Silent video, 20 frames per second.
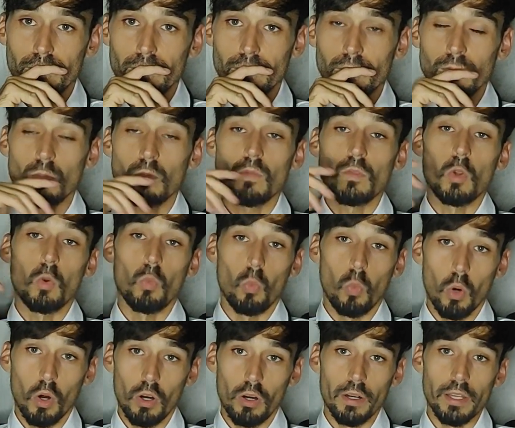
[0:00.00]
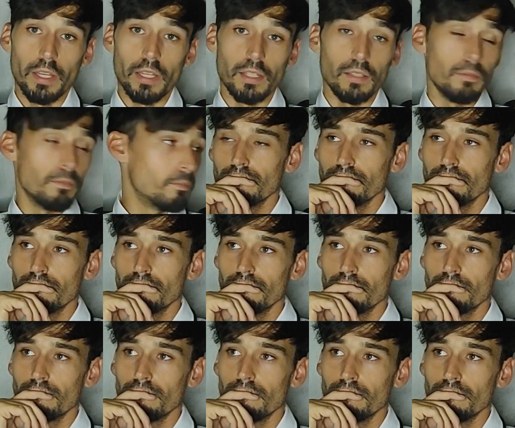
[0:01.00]
worried
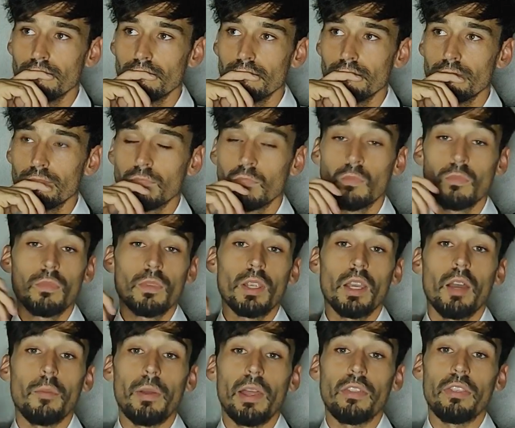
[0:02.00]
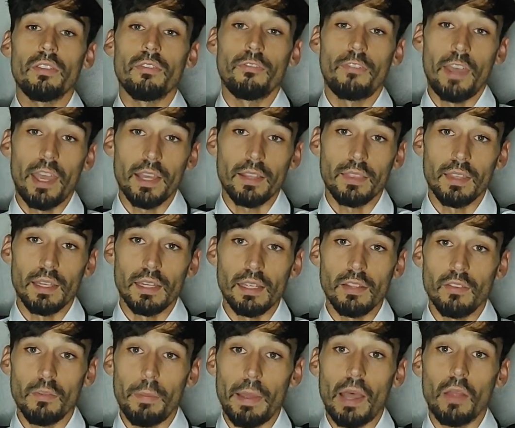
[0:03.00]
about the fact that he's
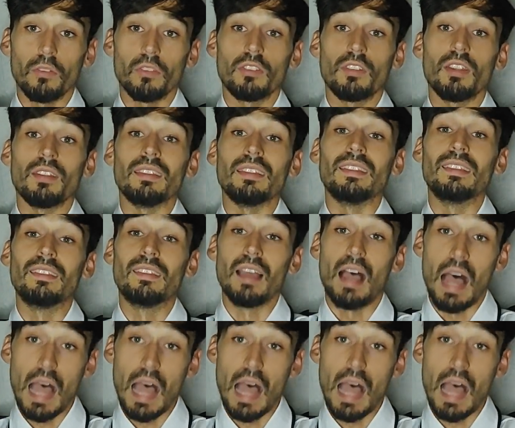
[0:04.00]
about to die.